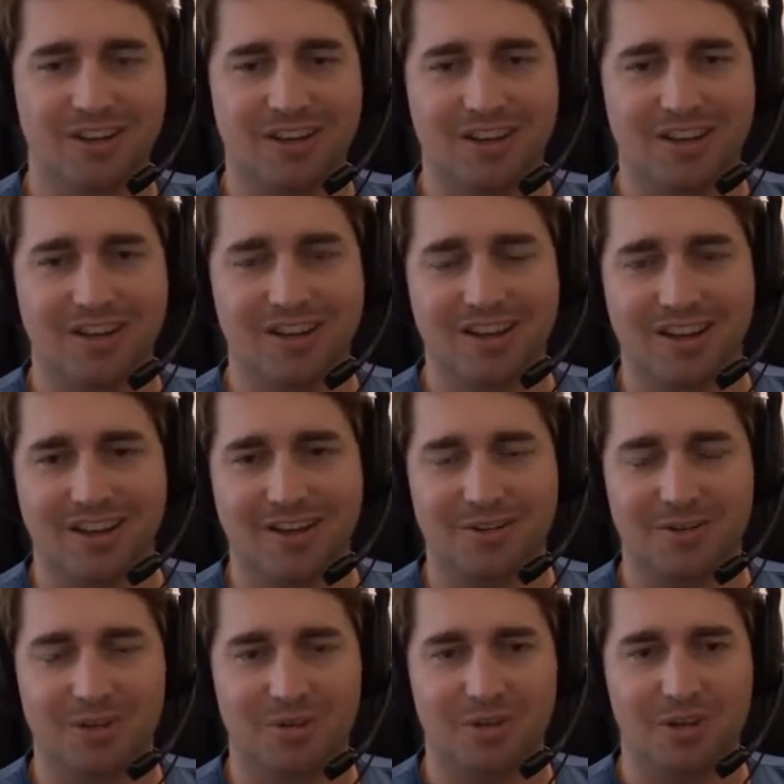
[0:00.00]
So we're
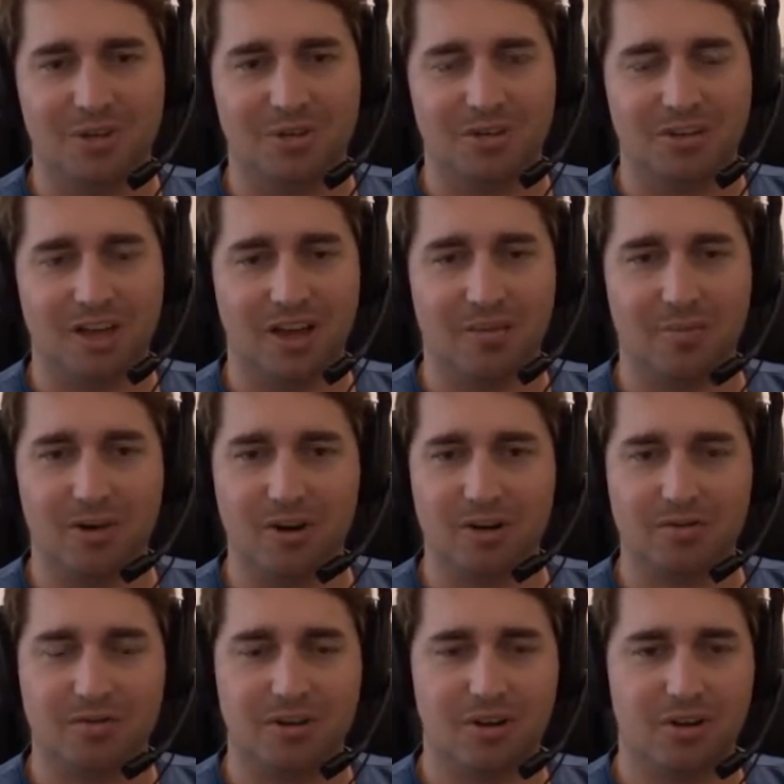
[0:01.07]
going to be using a lot of
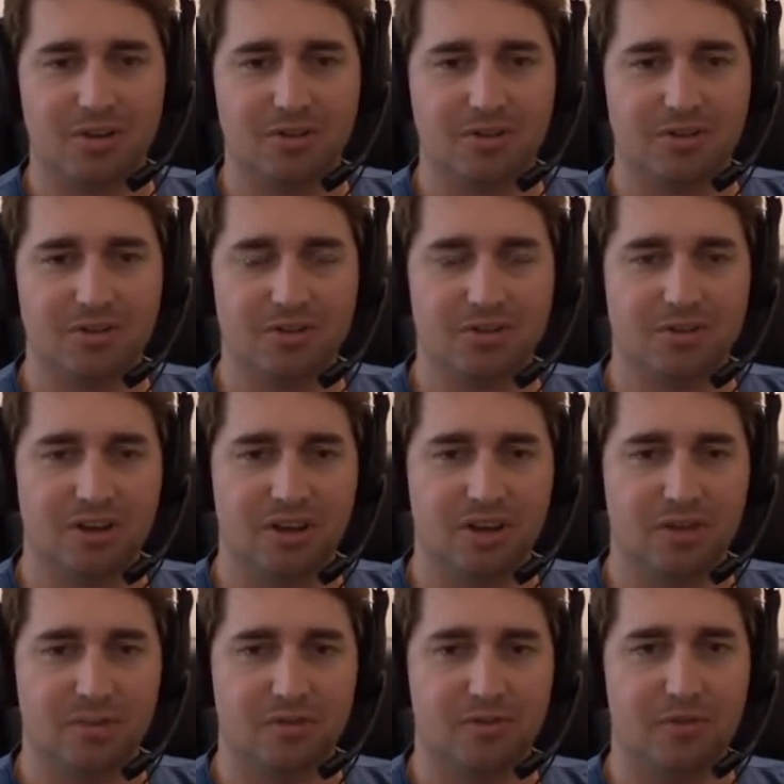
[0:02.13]
barbs and archers,
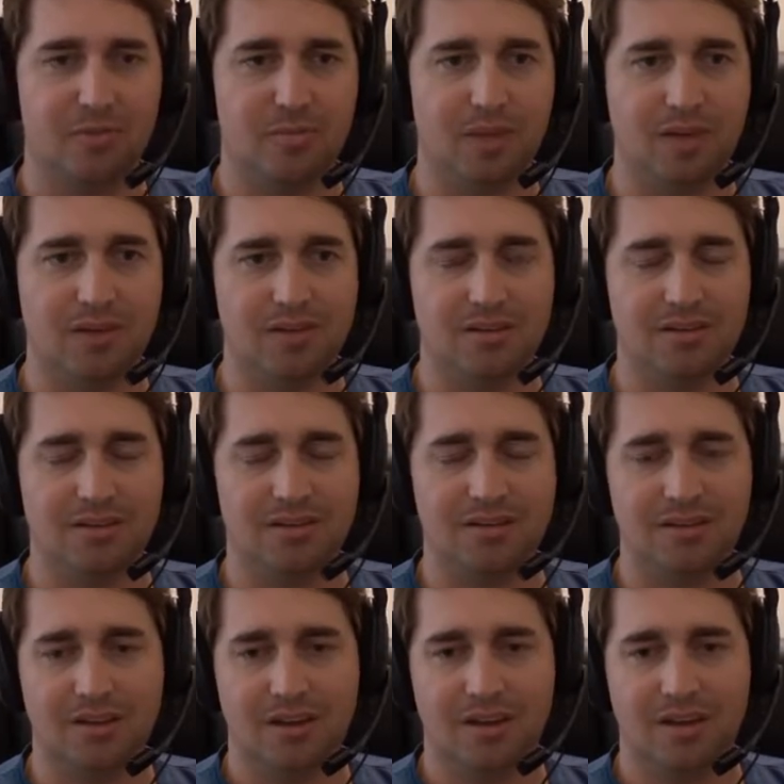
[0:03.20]
a few minions,
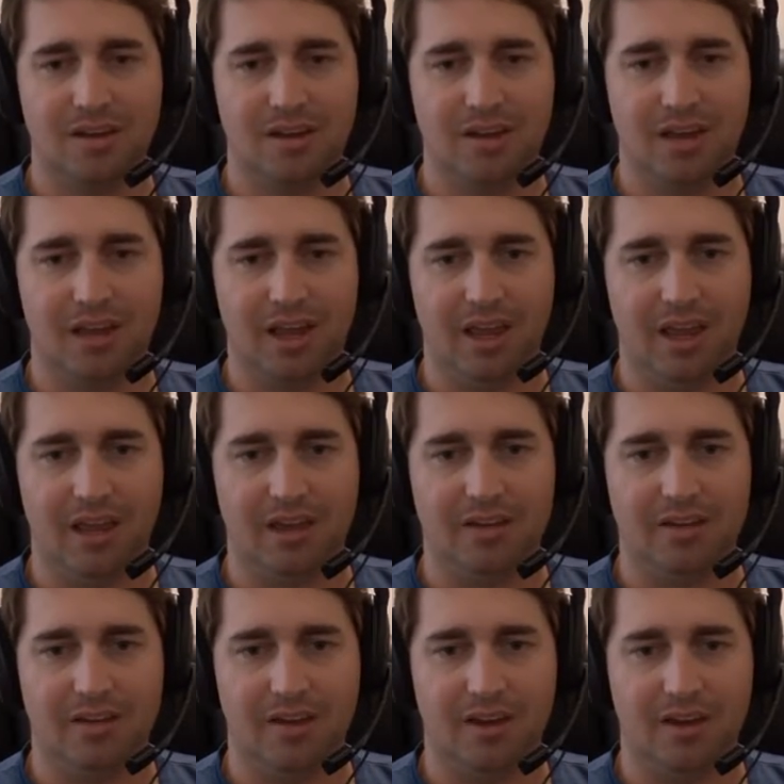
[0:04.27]
and
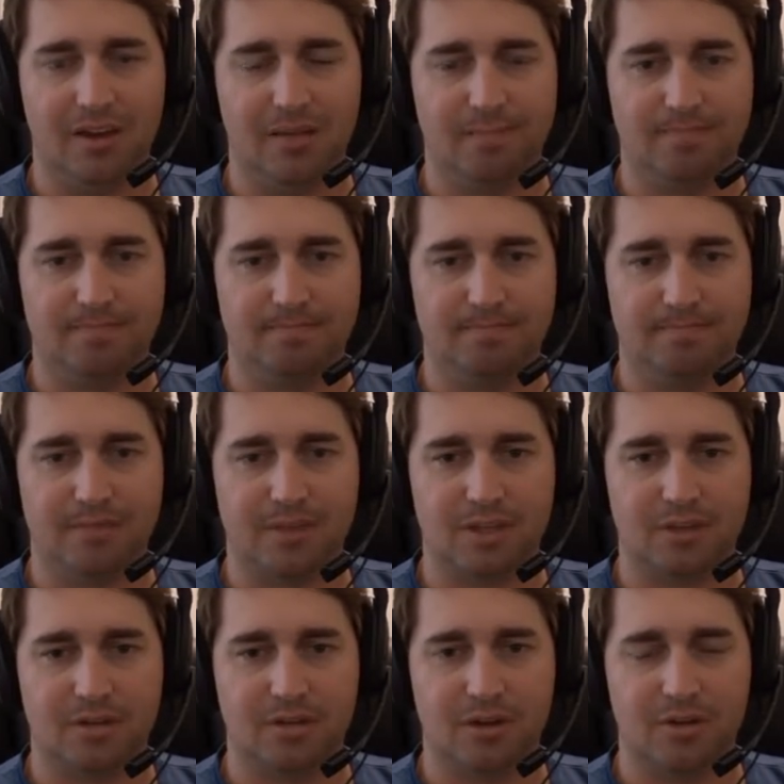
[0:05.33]

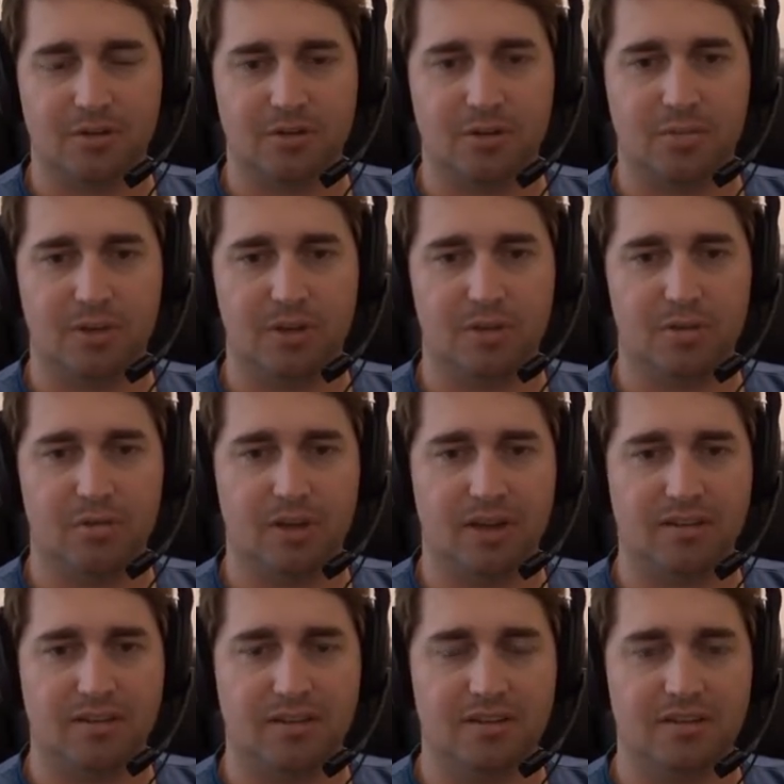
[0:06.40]
also be
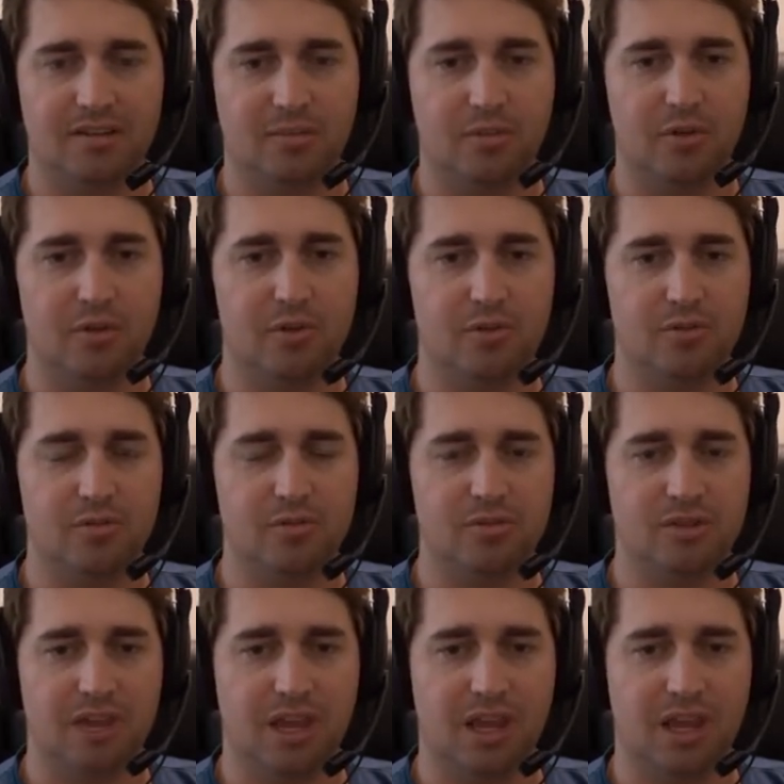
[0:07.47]
utilizing some loons
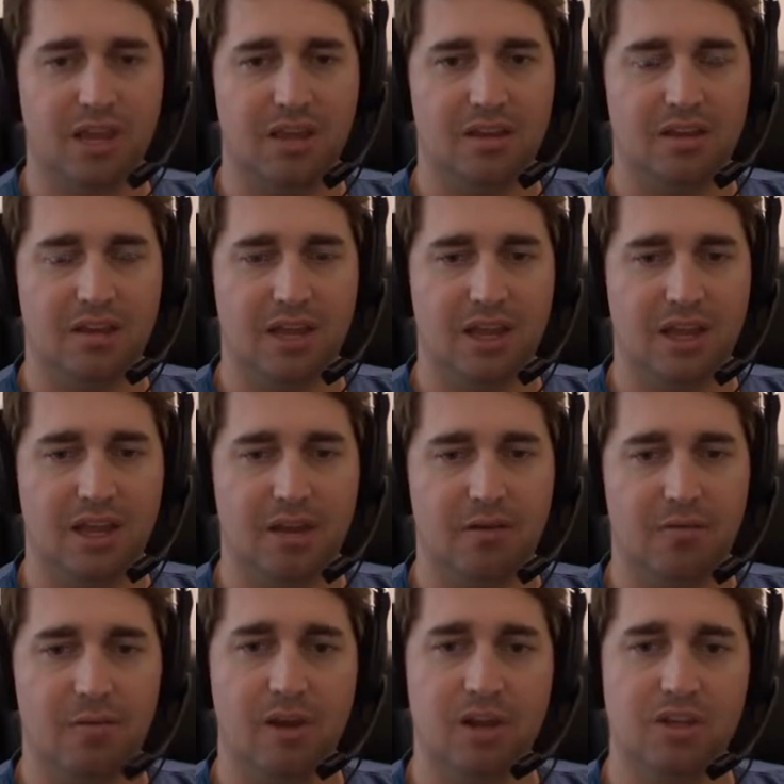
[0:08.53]
and a
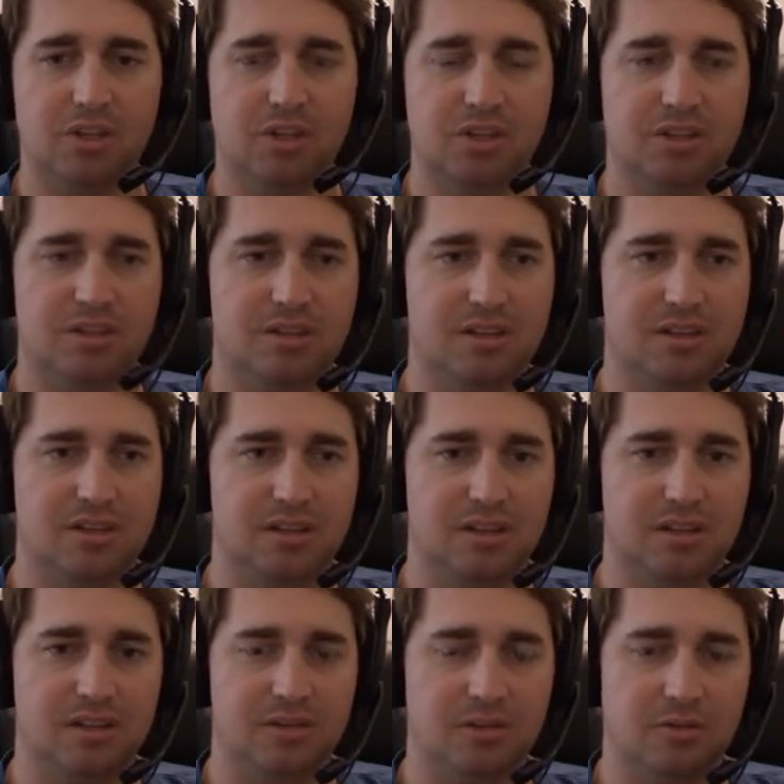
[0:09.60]
rage in the
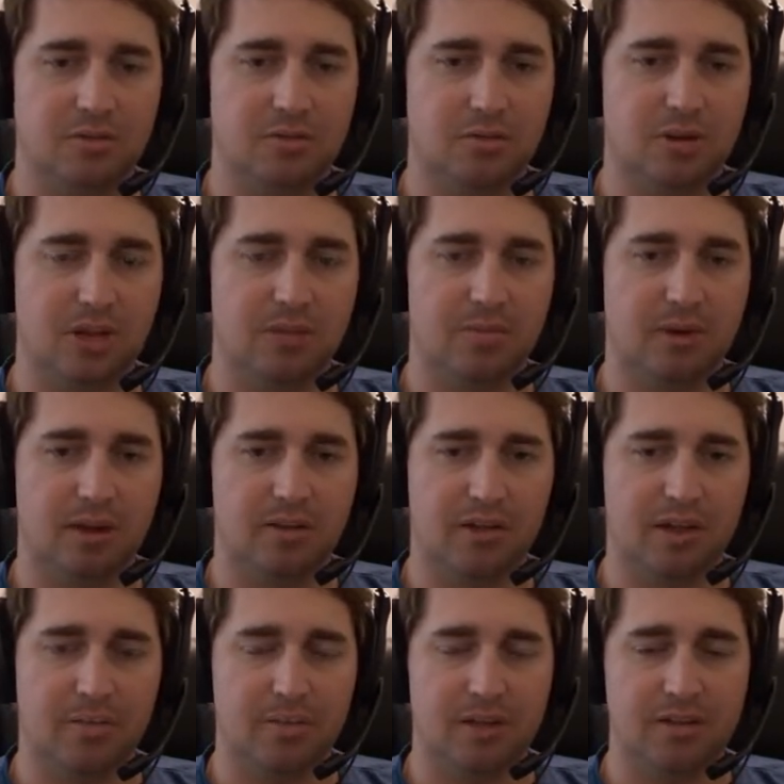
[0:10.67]
CC, so donated by
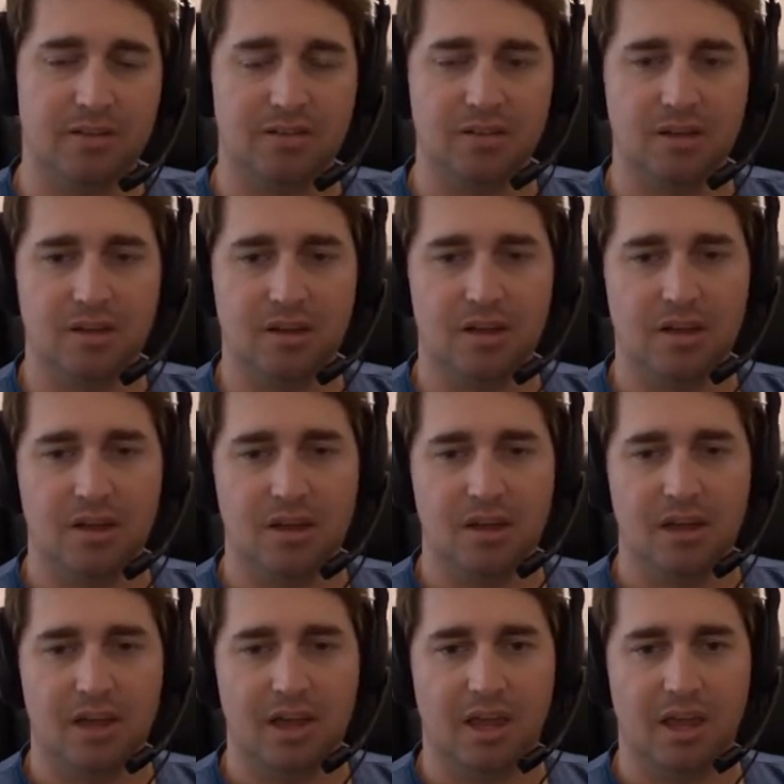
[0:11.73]
clanmates.
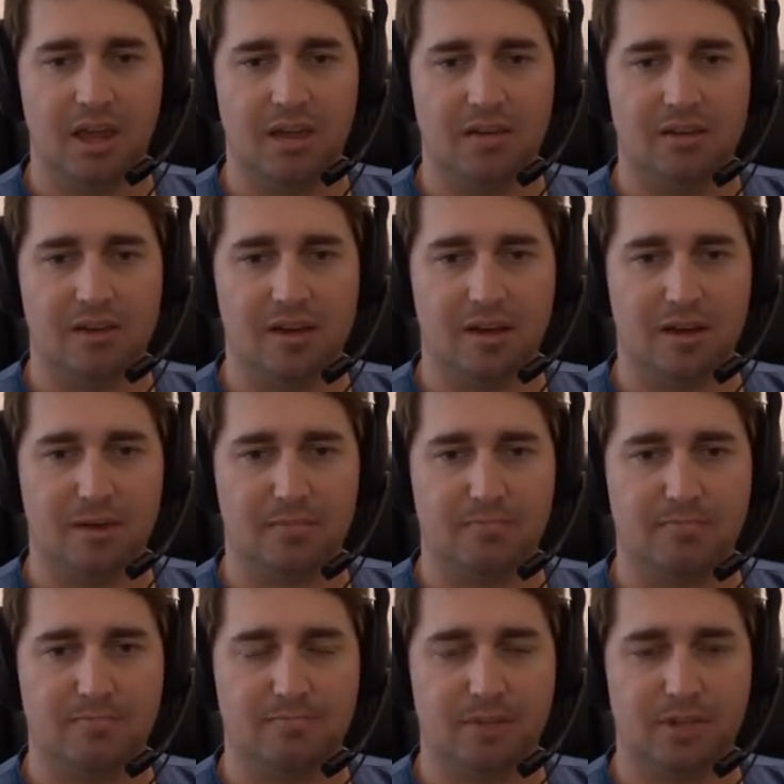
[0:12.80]
And
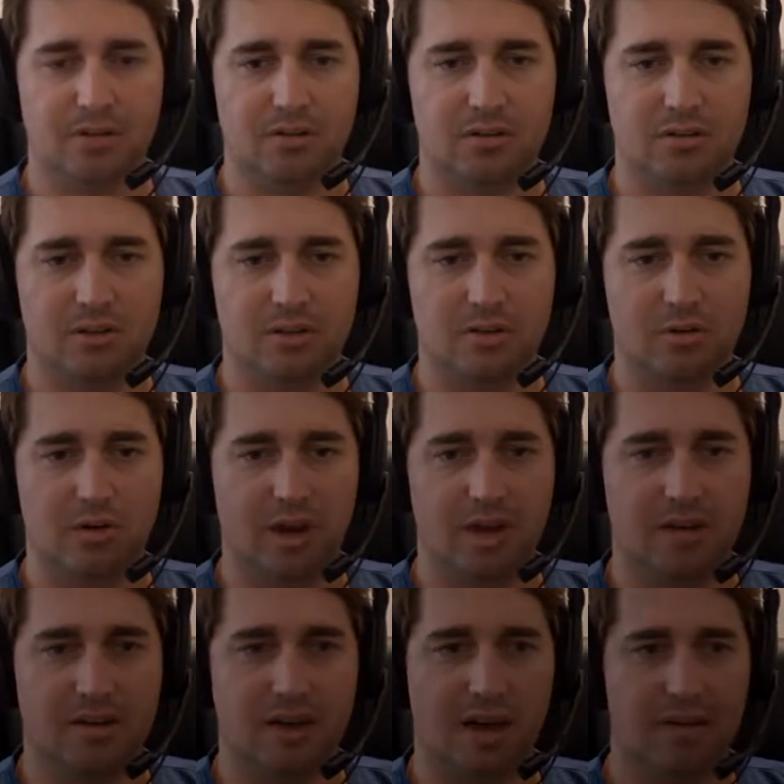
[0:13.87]
let's go ahead
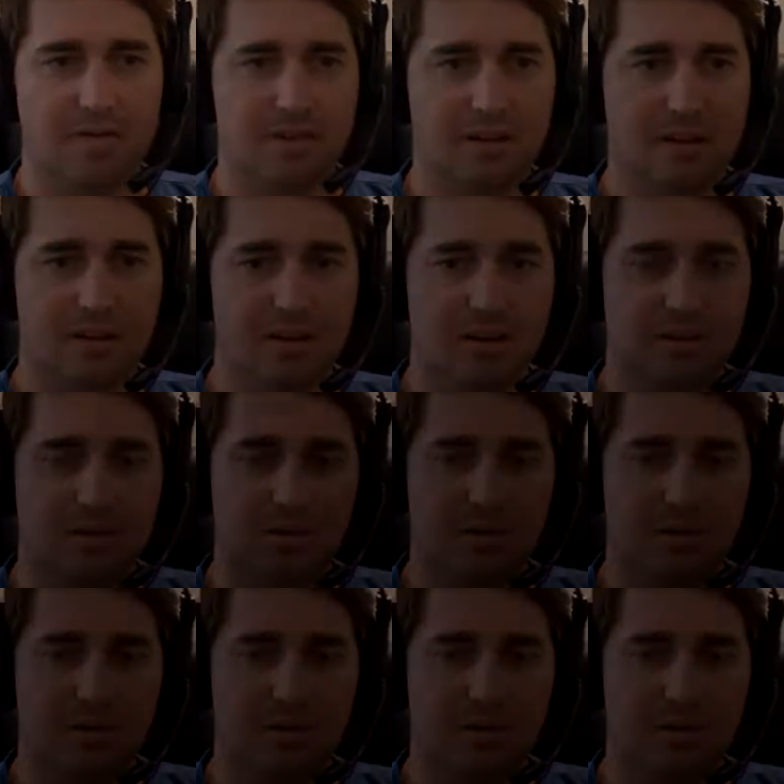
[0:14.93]
and dive into those